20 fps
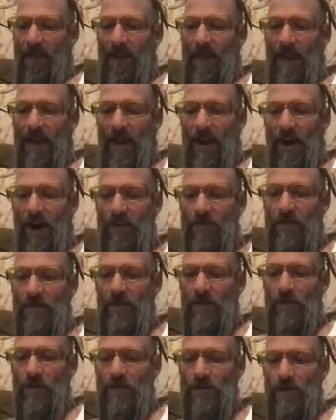And
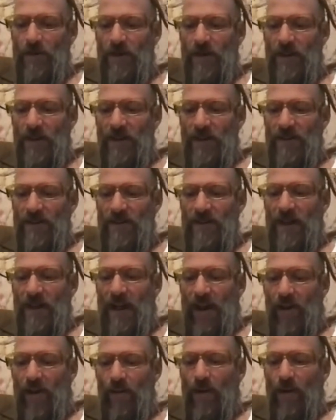often resorting to
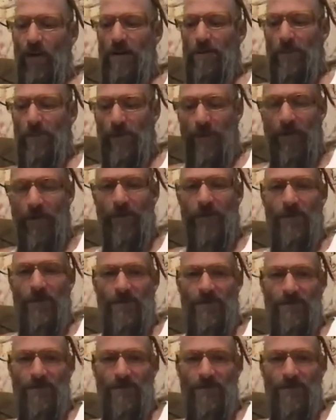outright murder.